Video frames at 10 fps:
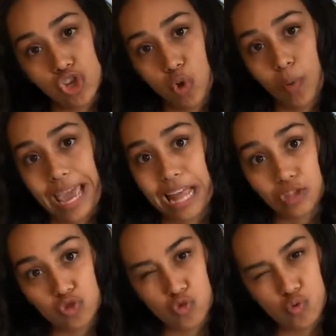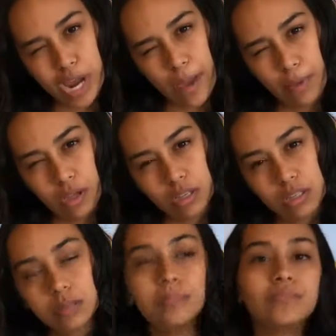So we had two TaiBugs,
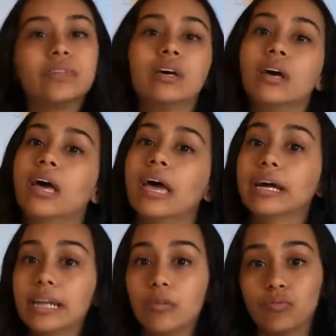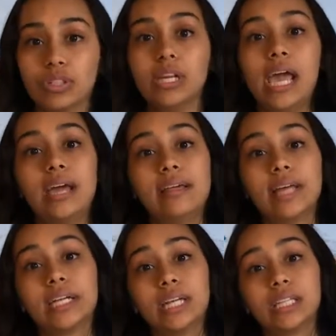bugs. And I really hated
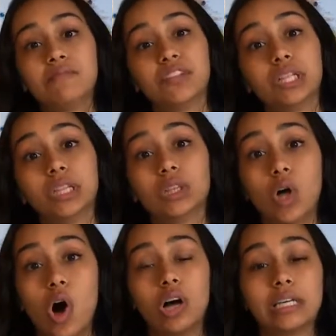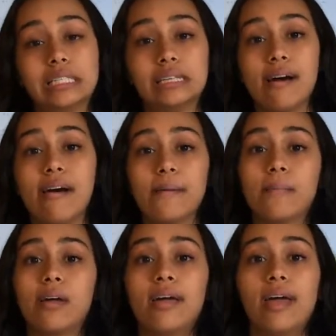that nickname for the longest time.
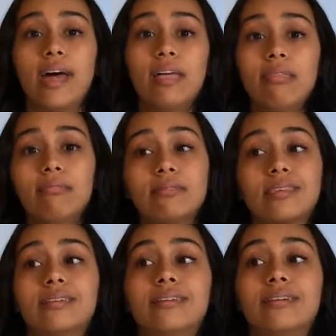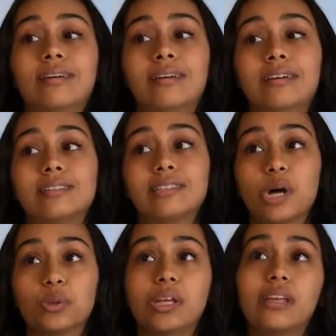And
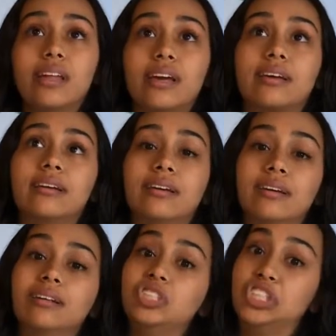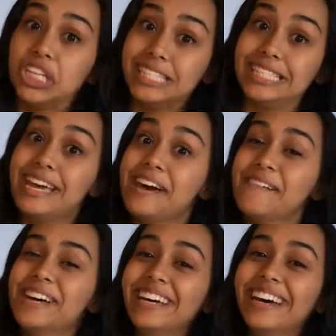slowly, like just now,